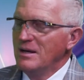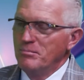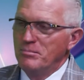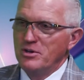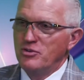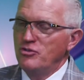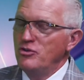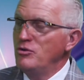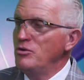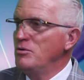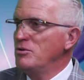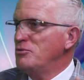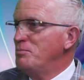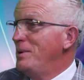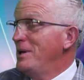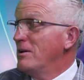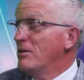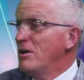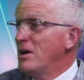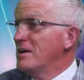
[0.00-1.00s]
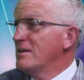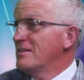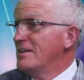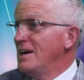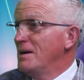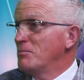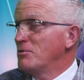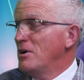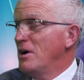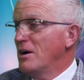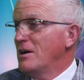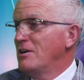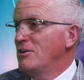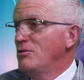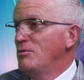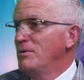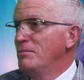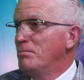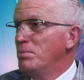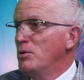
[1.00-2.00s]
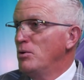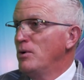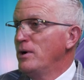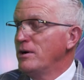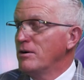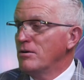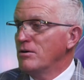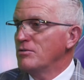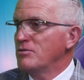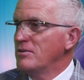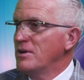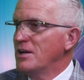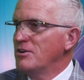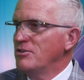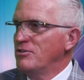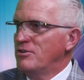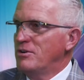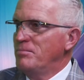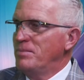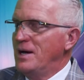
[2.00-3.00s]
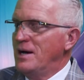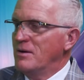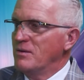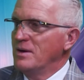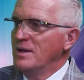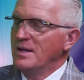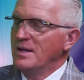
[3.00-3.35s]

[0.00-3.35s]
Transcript: but you spend a lot of time talking to employers, not just about